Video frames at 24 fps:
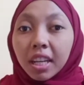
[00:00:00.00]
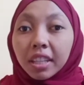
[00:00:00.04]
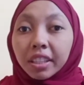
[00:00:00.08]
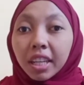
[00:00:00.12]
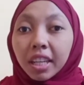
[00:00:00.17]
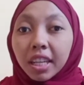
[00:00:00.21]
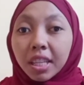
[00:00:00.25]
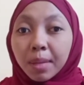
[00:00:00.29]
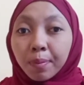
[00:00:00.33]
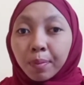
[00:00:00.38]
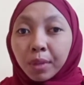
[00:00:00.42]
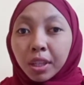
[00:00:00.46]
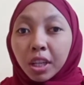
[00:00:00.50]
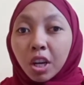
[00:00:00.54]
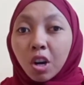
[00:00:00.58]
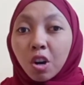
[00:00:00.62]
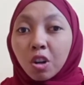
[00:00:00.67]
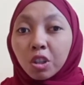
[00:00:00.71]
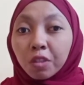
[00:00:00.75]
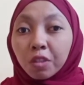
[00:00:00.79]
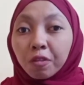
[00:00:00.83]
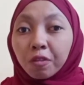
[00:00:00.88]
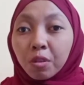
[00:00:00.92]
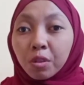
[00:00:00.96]
Dynamic
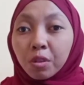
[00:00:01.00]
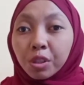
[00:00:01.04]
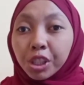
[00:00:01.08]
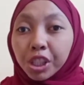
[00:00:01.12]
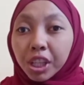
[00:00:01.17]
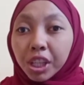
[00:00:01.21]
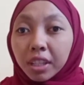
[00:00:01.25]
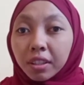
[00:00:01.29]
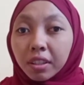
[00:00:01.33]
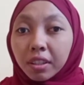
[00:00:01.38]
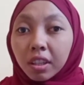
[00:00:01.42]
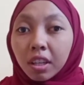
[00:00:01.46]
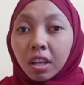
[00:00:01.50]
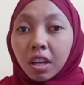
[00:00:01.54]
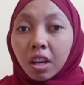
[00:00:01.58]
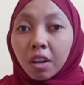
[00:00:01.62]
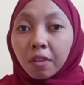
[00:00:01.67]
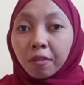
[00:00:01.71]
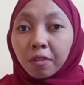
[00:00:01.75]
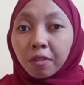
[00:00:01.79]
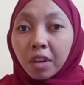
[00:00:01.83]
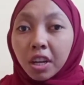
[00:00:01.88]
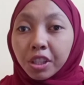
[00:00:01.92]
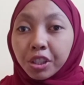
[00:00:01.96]
or
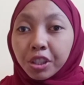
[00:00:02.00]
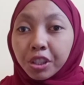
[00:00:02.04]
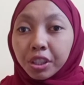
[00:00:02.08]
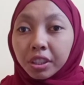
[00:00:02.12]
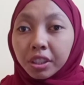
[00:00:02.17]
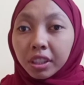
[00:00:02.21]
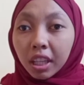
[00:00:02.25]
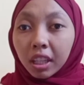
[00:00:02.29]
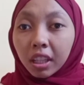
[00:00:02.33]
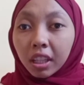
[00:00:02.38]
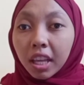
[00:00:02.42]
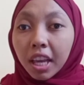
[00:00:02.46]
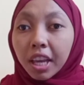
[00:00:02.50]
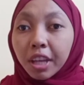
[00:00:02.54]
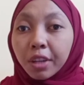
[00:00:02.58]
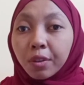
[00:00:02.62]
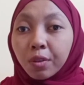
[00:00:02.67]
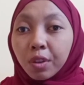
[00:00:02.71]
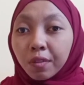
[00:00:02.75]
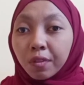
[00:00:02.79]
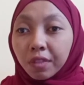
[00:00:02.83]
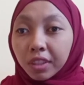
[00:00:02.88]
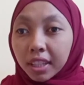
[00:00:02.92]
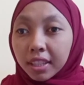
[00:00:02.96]
functional
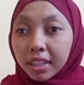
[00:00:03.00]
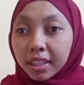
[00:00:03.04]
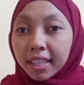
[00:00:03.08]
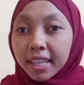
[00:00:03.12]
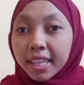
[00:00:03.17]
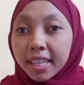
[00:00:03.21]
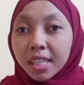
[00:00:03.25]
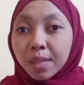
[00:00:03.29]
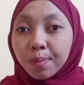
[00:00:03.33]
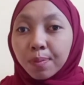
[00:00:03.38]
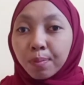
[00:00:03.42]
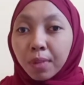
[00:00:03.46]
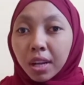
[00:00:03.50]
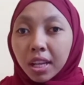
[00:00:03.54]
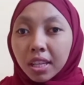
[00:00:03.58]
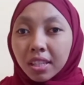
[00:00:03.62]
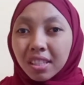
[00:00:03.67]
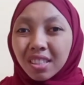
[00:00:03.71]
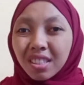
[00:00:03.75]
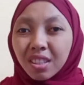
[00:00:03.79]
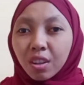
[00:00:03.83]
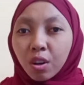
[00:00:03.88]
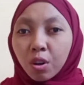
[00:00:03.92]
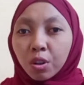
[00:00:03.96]
equivalent is
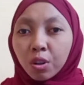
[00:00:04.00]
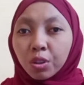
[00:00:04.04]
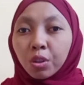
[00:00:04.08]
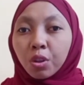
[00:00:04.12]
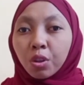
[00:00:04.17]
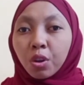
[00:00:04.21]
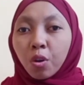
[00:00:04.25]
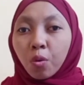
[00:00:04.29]
based on